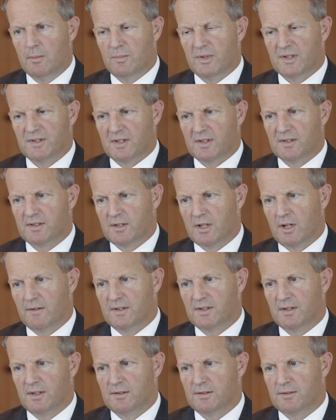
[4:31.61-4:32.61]
business in
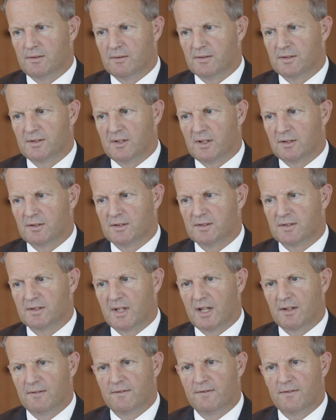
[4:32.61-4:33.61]
overseas jurisdictions,
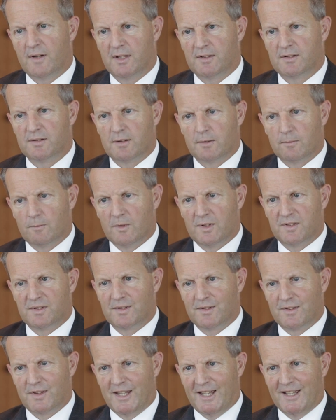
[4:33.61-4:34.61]
they face the
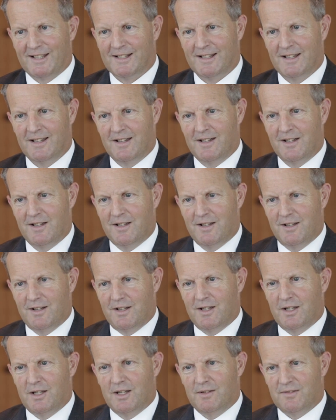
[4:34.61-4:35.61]
risk that
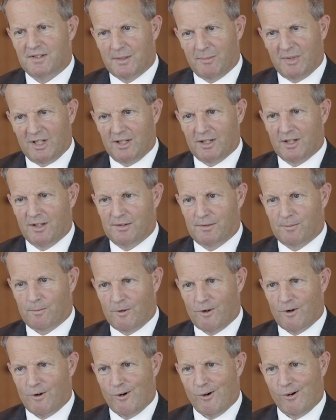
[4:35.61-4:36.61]
if something goes
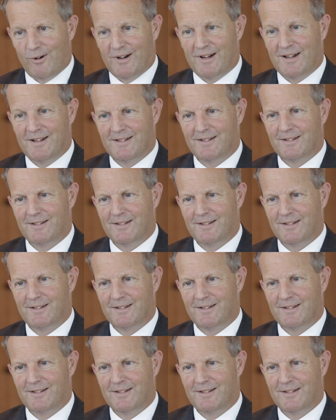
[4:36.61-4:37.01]
wrong,